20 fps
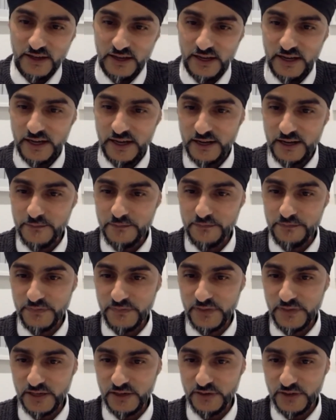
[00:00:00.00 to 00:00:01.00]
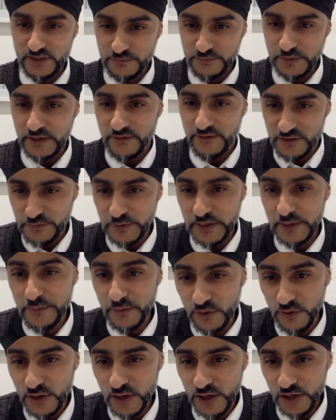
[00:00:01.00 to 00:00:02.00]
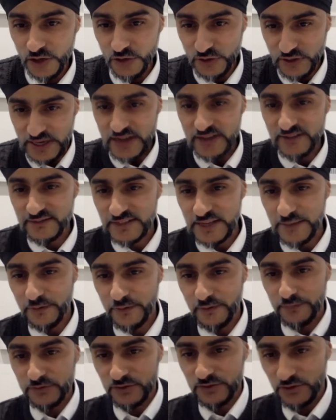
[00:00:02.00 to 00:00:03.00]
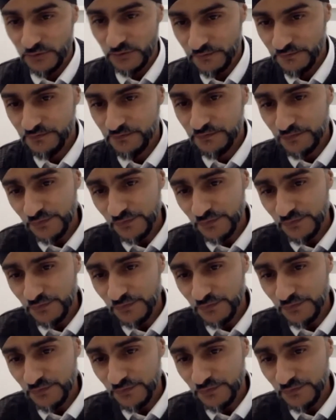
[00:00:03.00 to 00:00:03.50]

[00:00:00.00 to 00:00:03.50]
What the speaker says: experienced people who can step up to